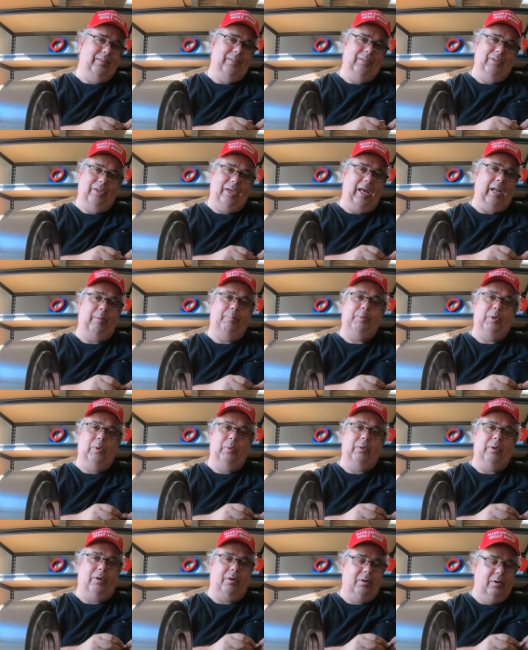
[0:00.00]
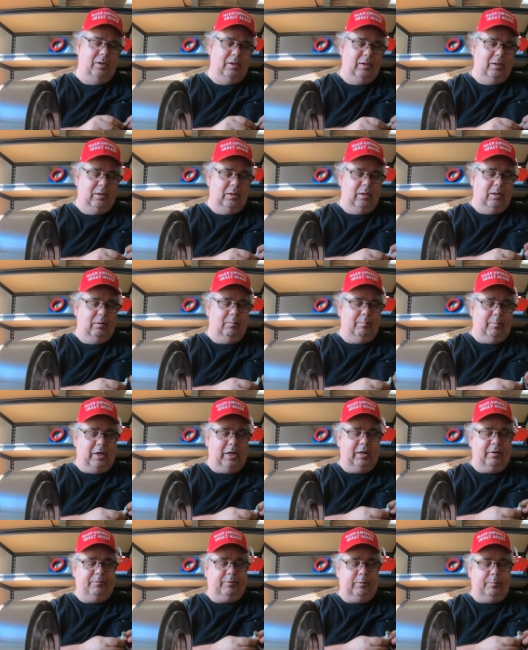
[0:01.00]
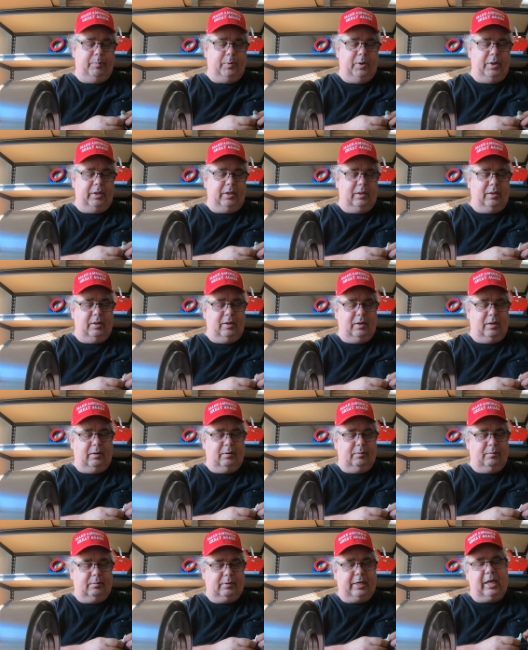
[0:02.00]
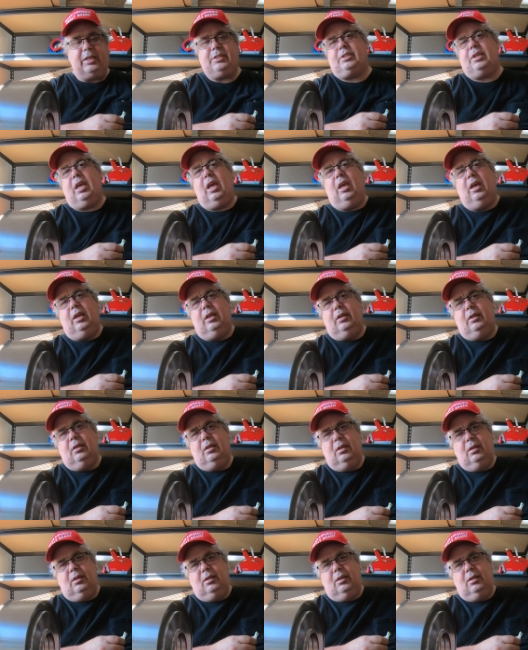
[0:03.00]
You got a puker. But if you put the catch can